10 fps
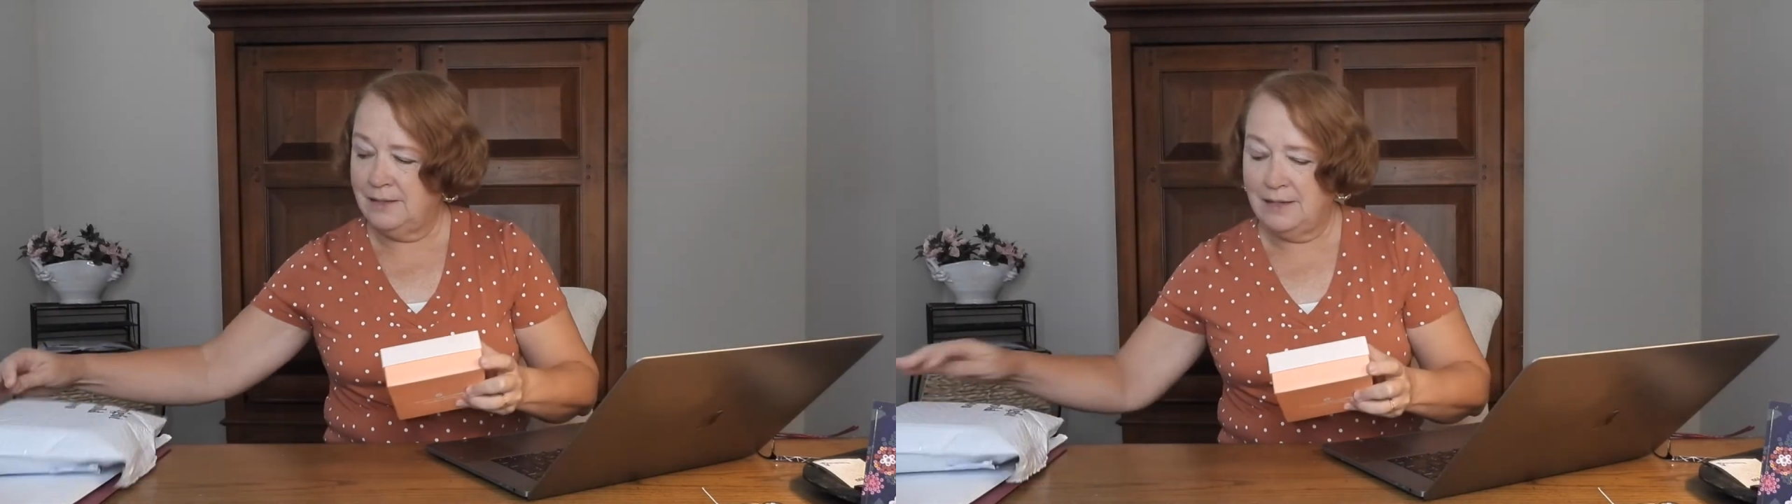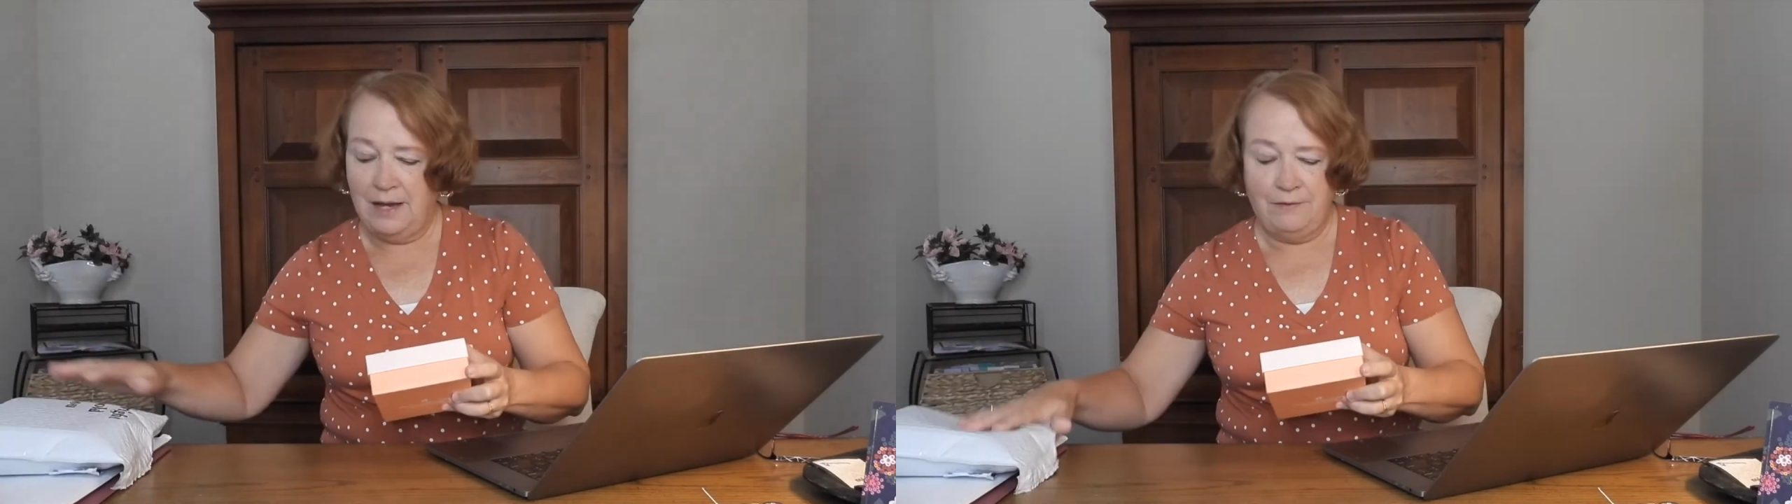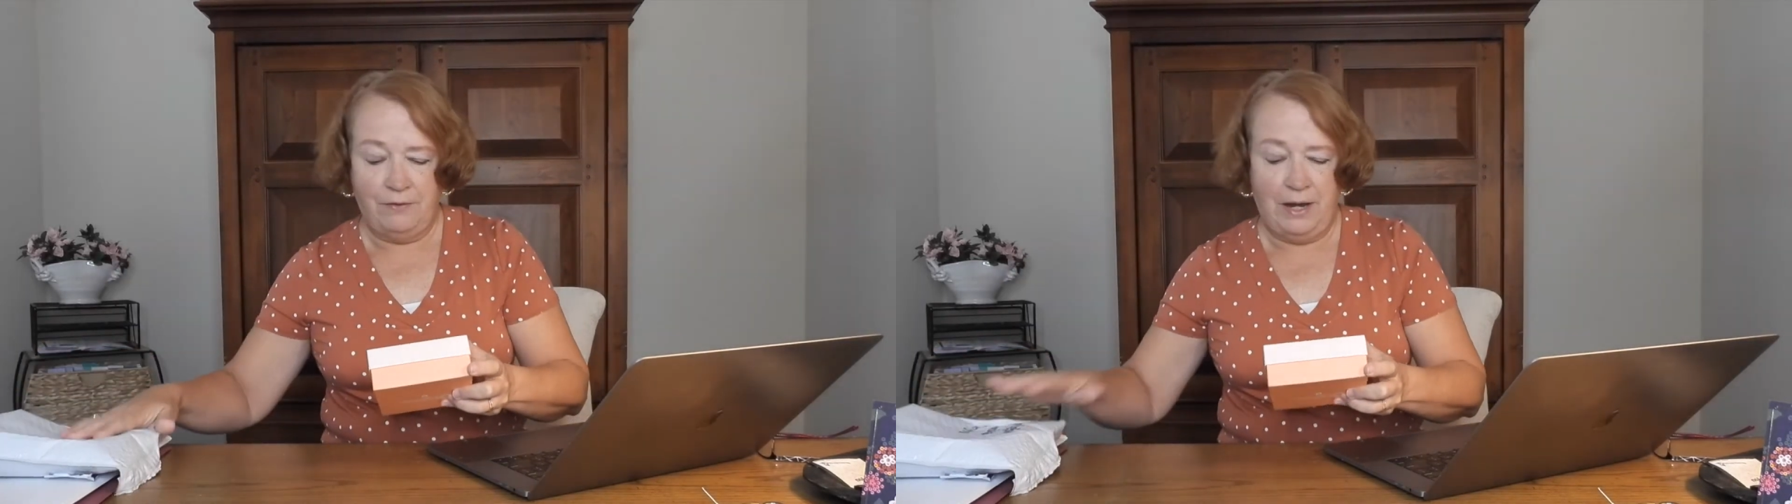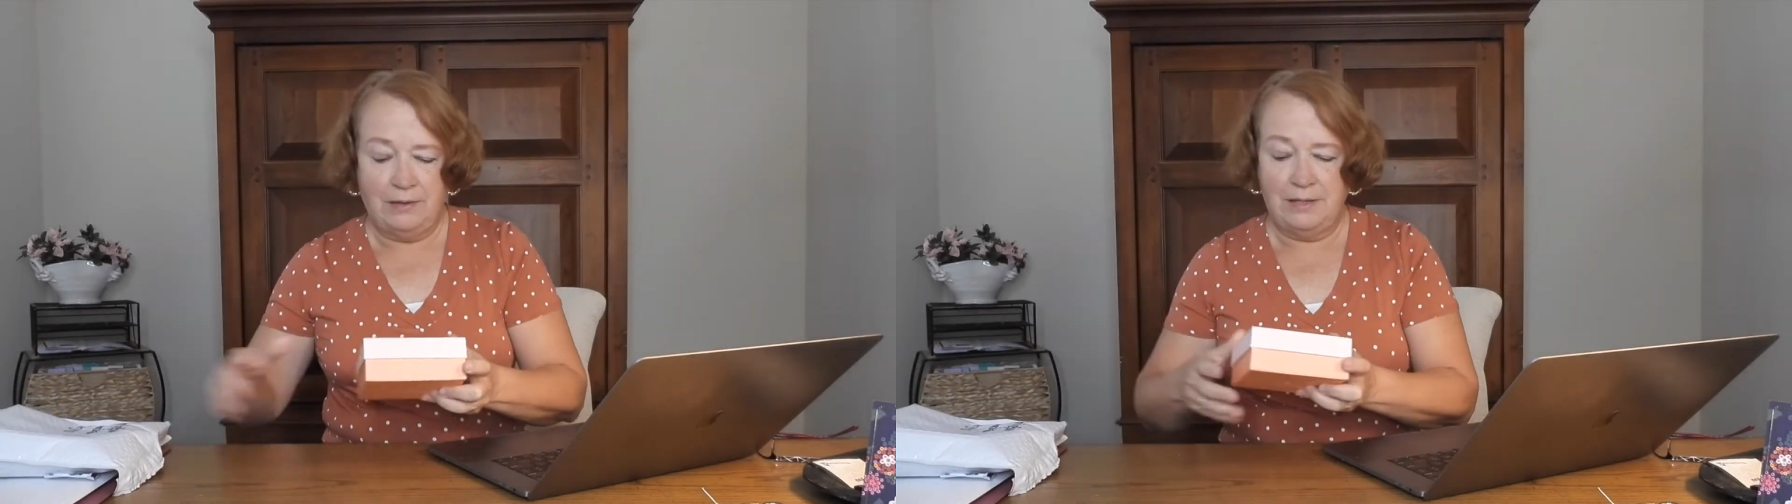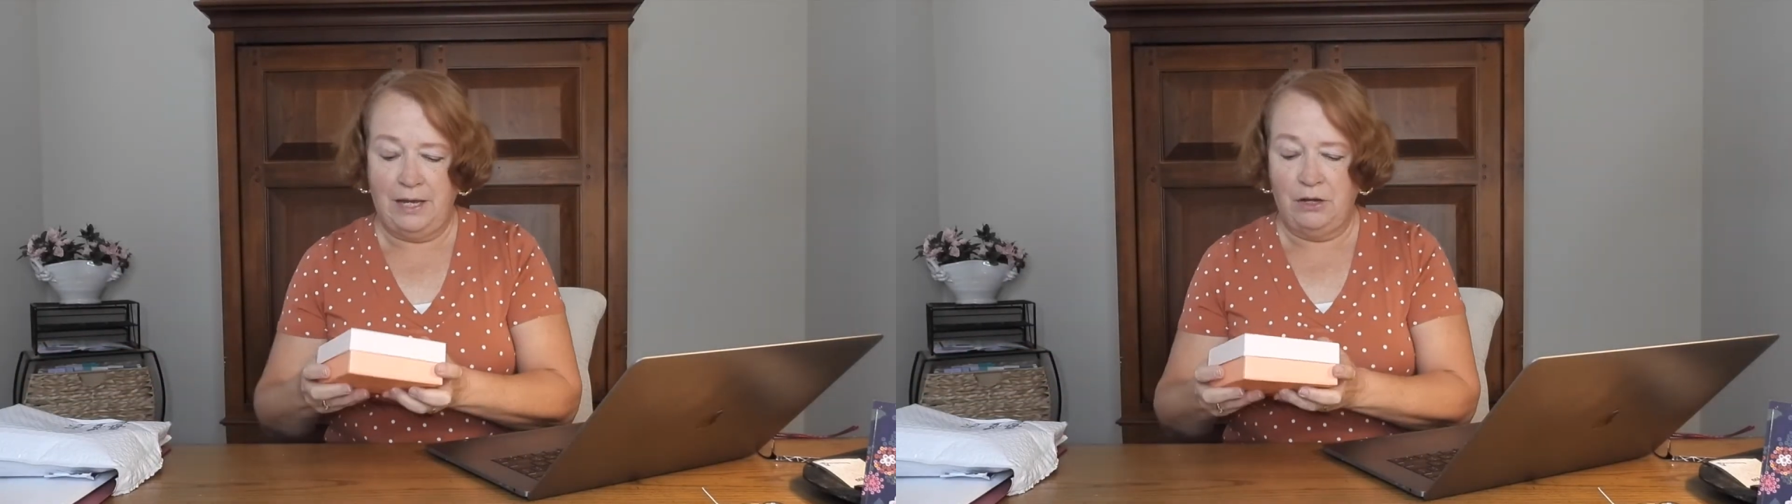aside for
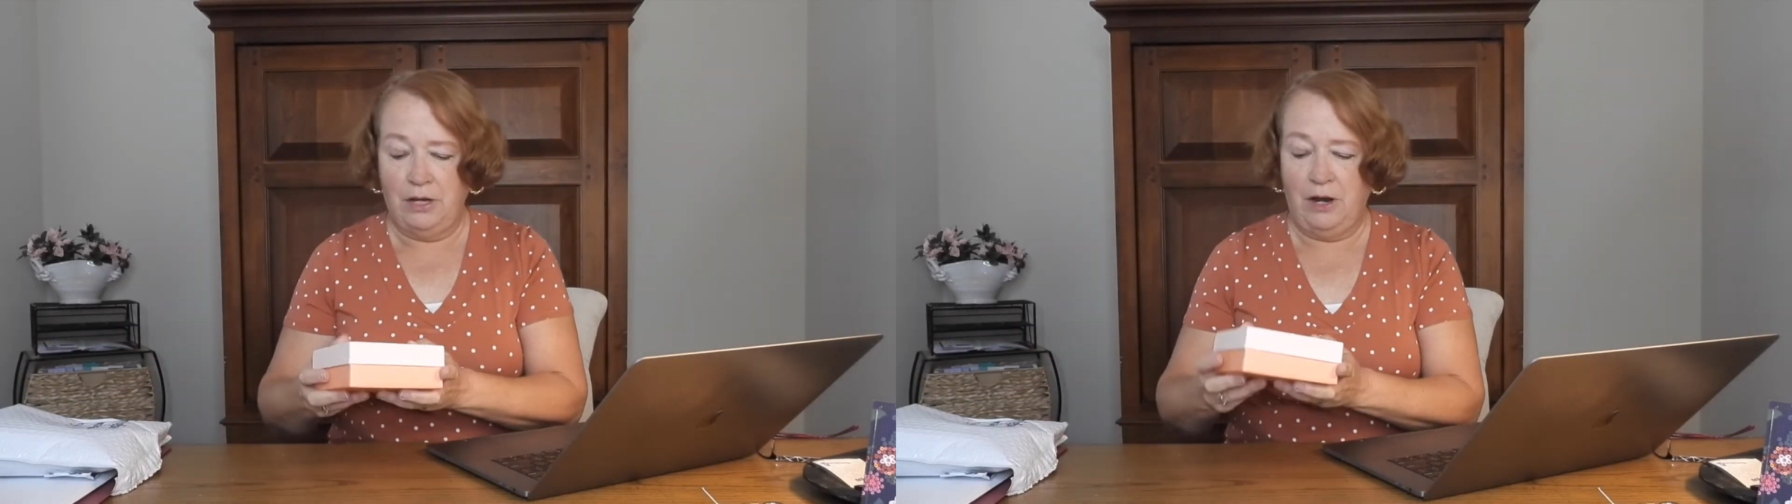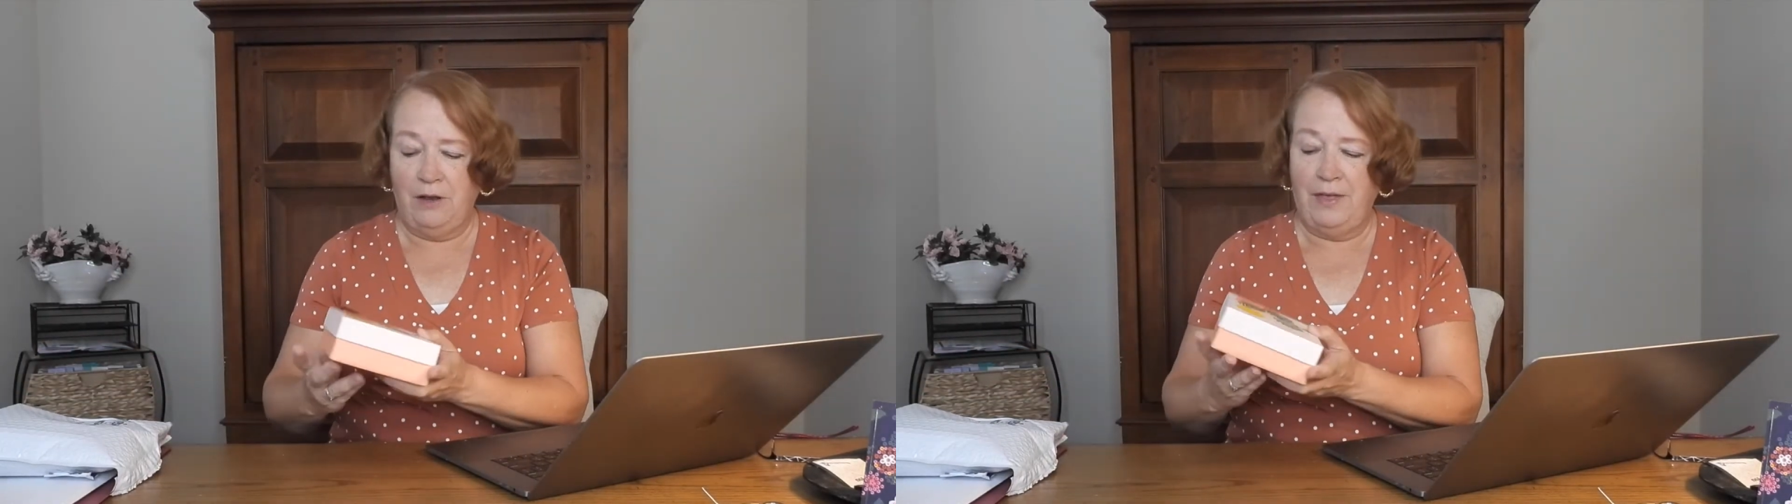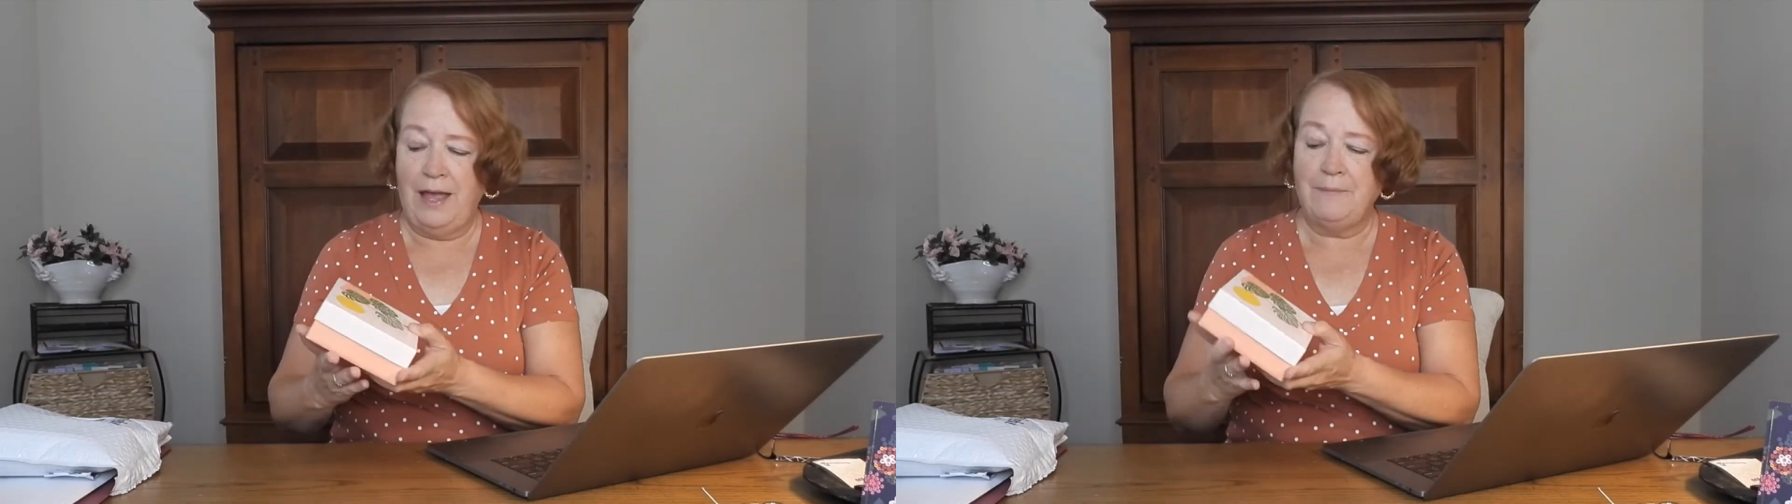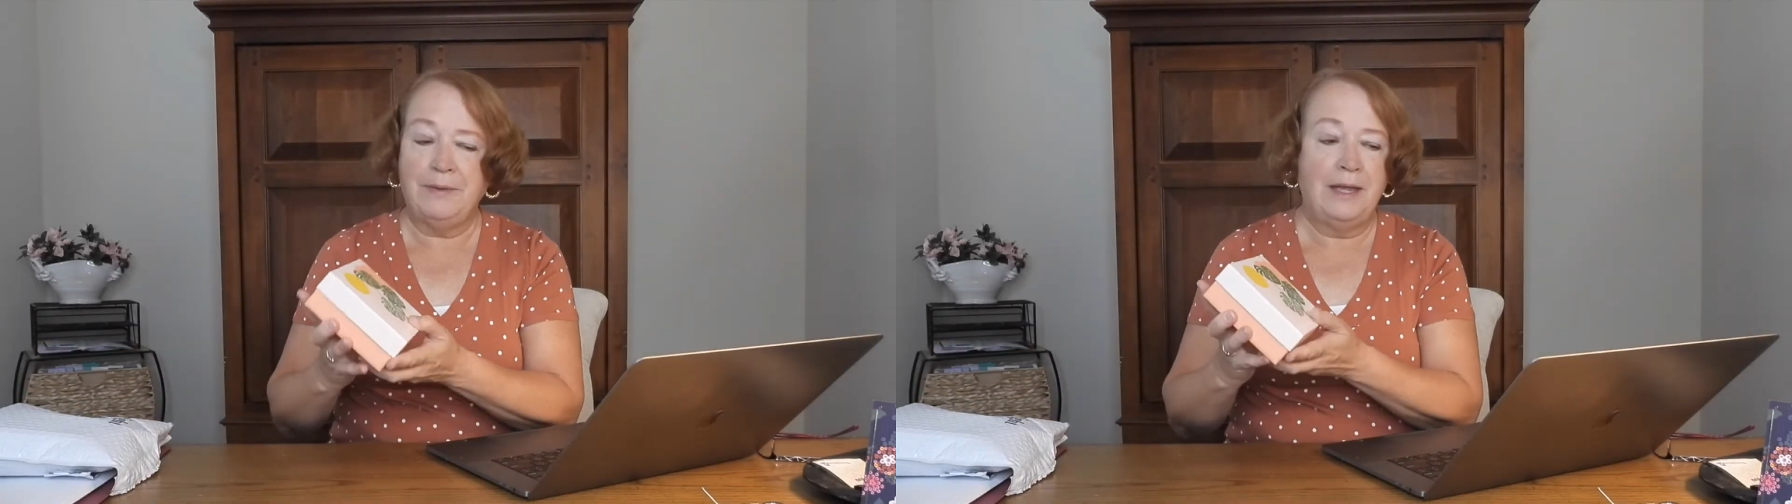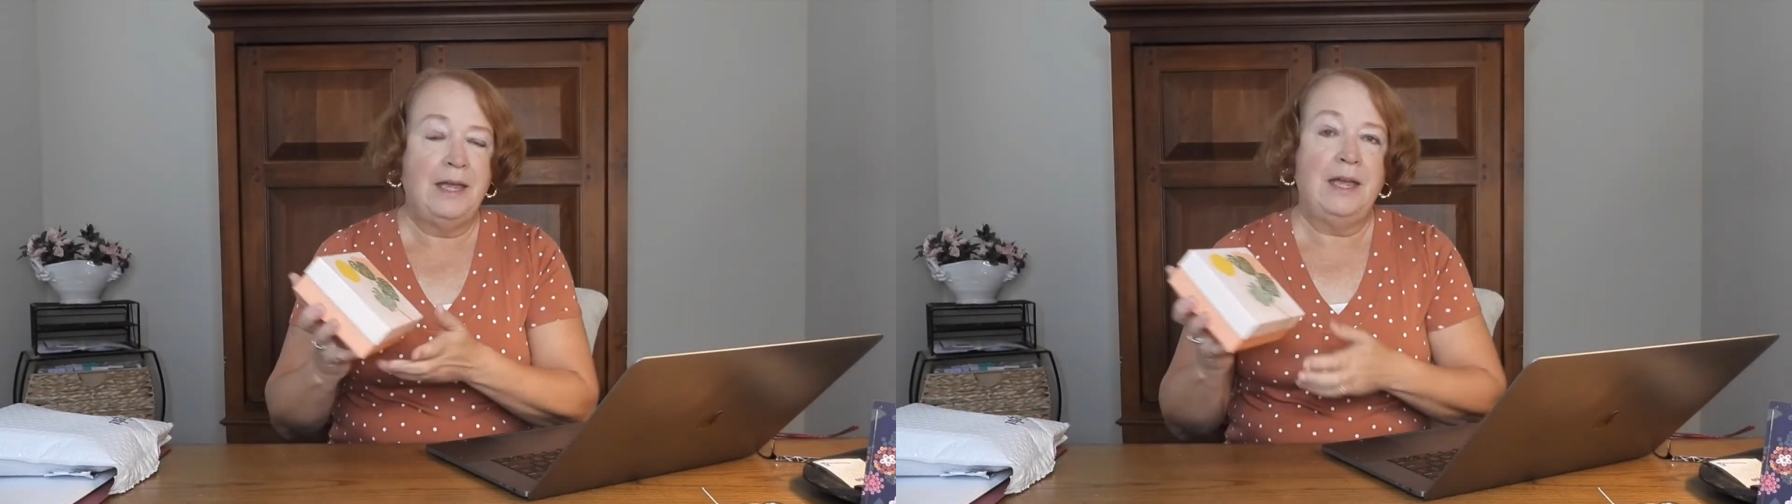now and take good care of that.